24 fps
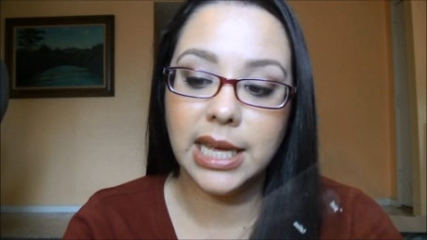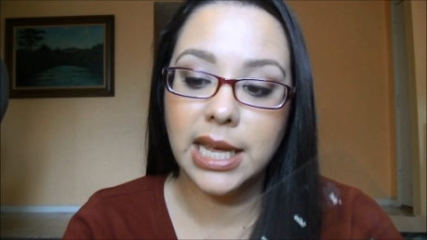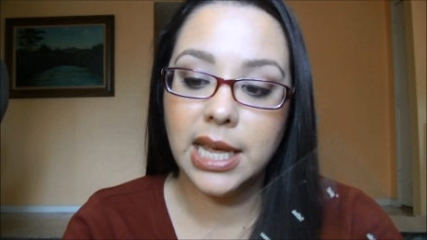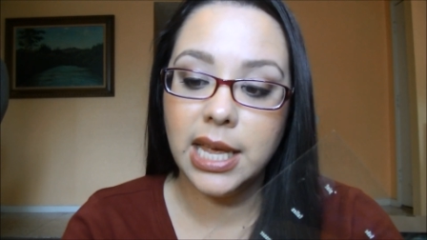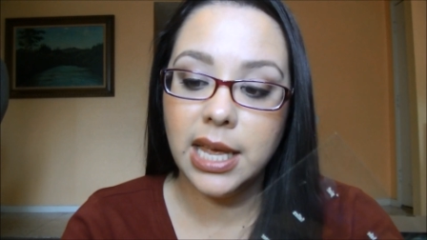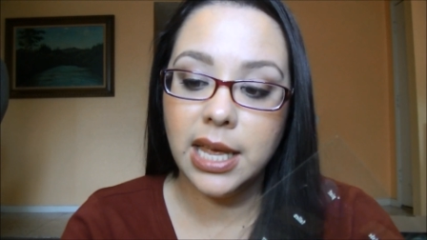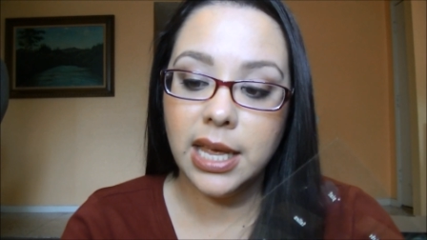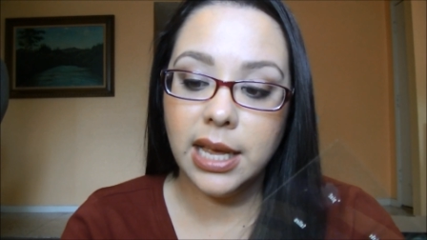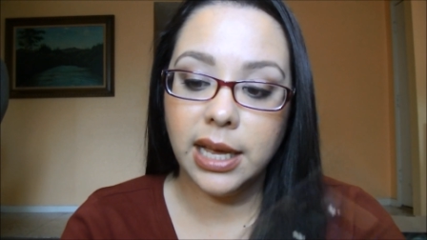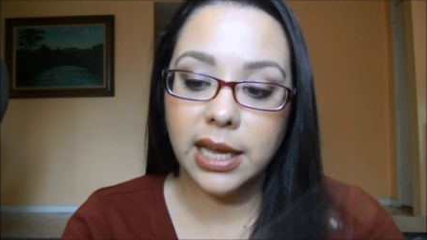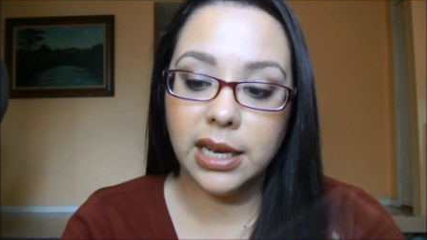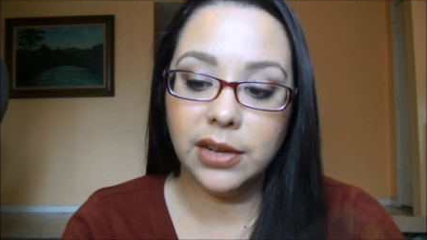
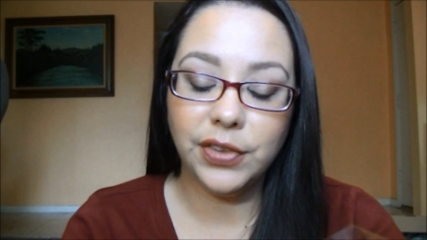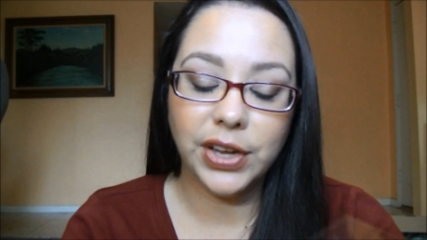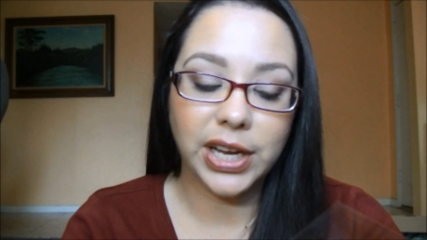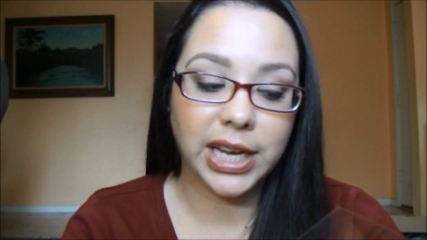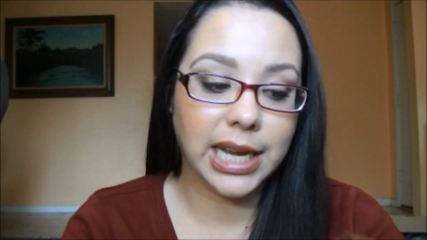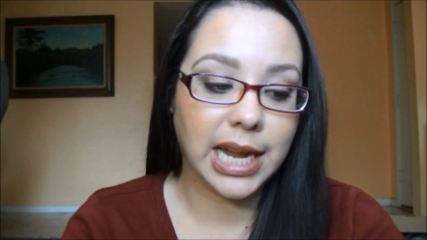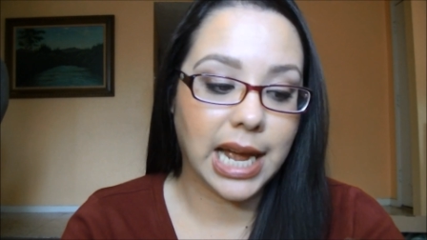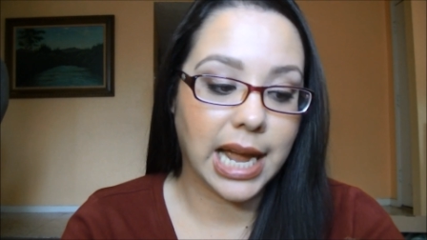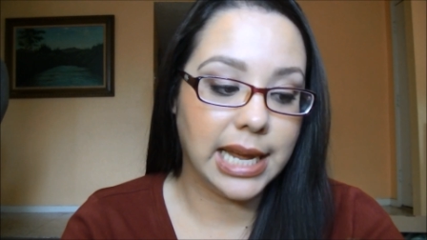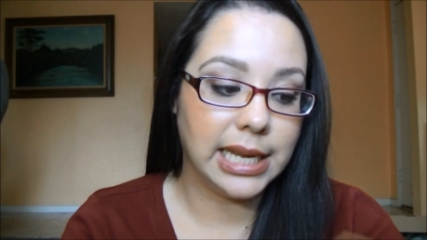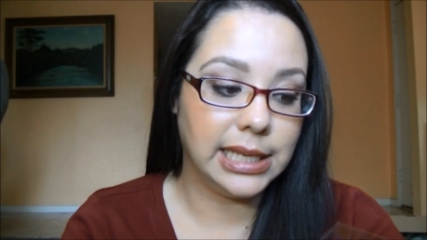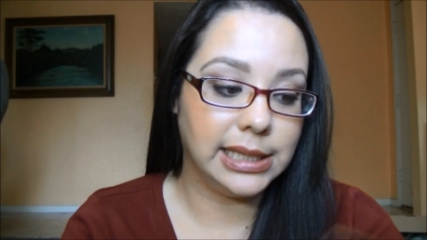kind of like
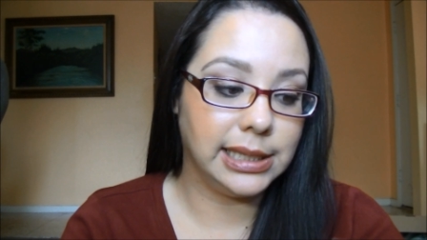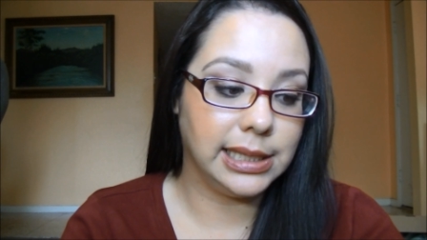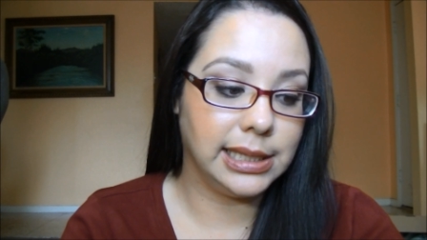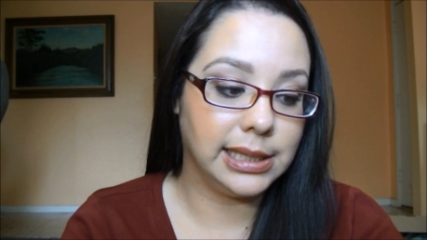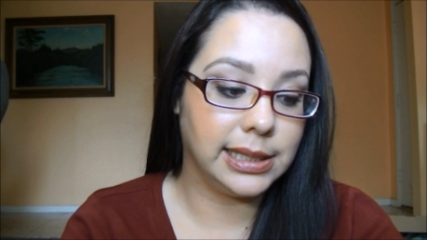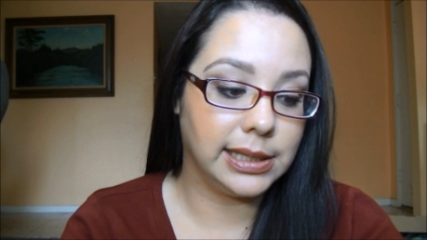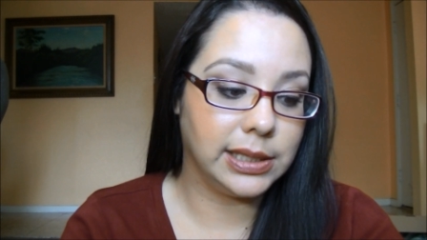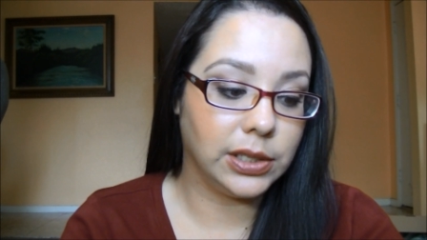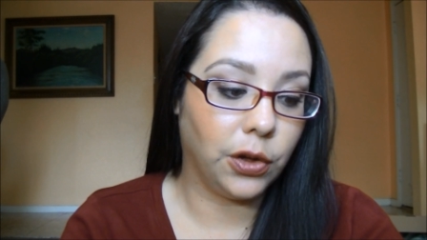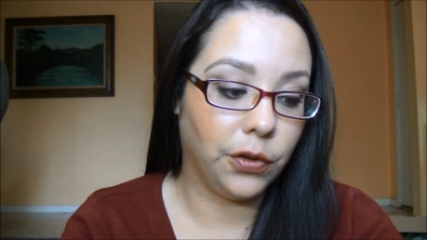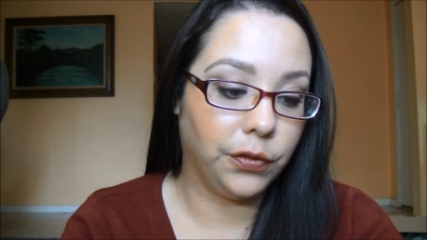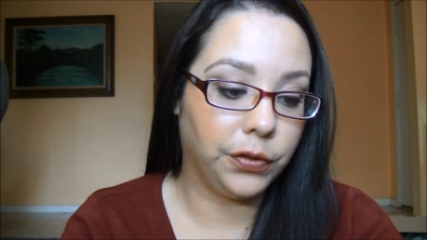an icy
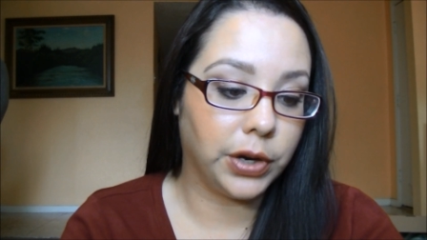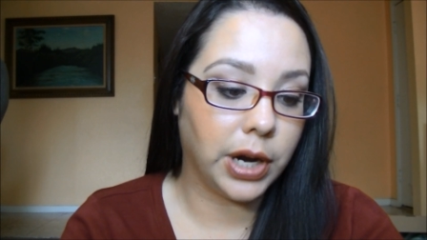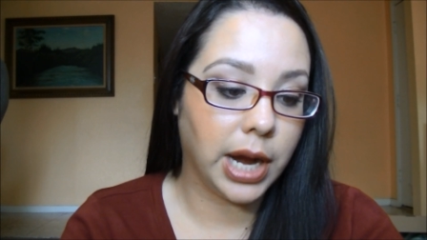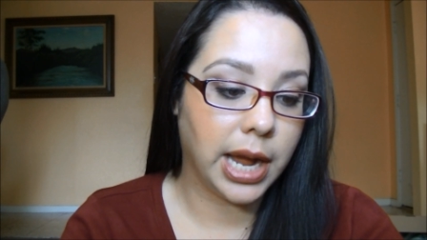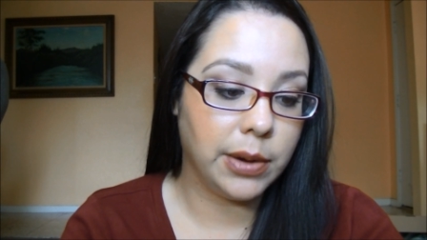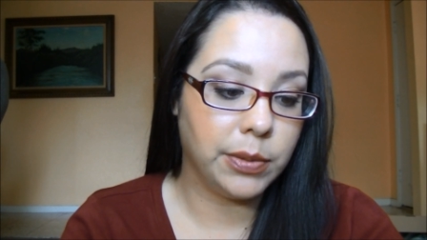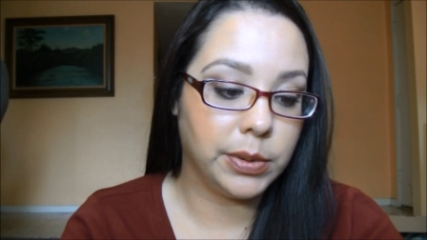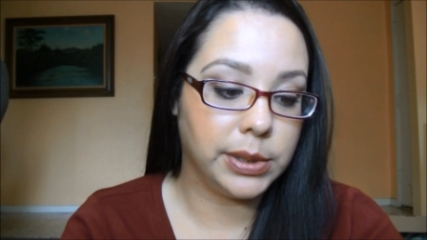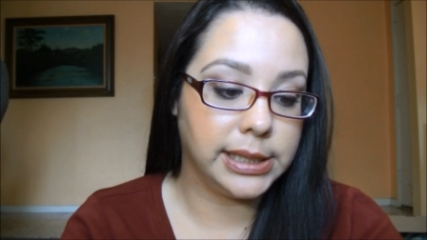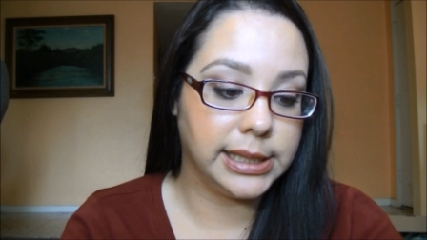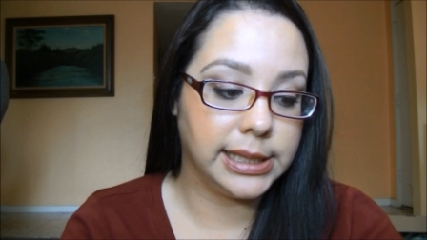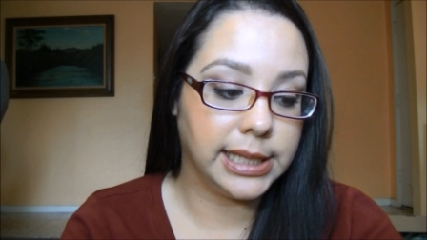silver,
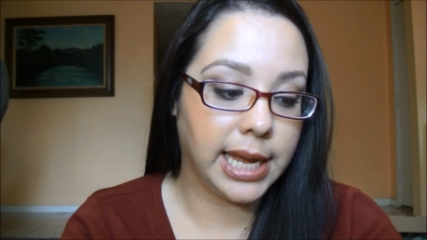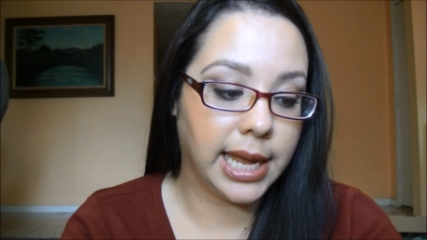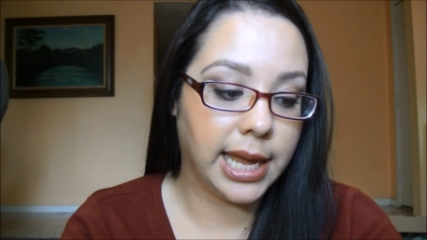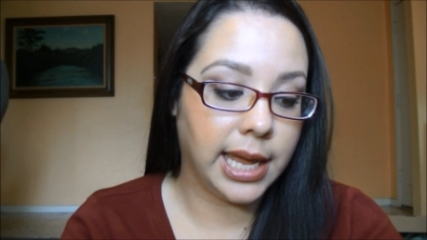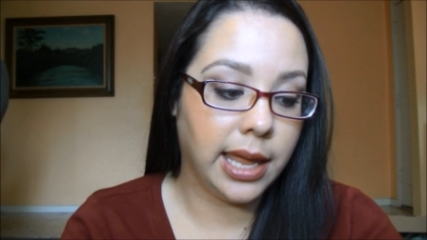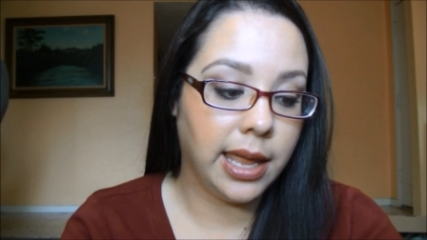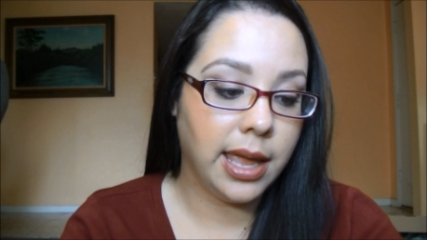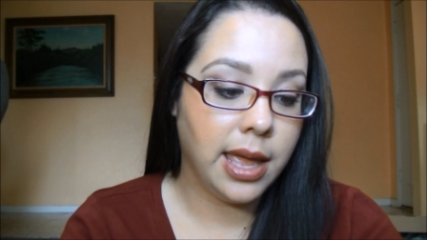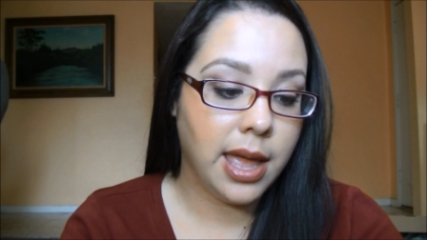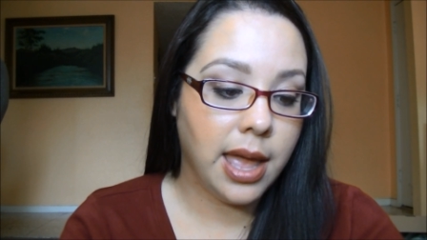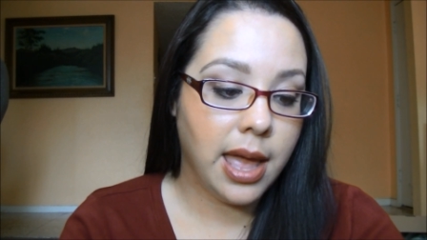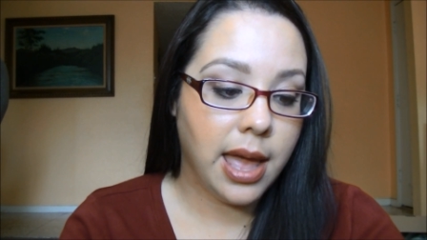I would say.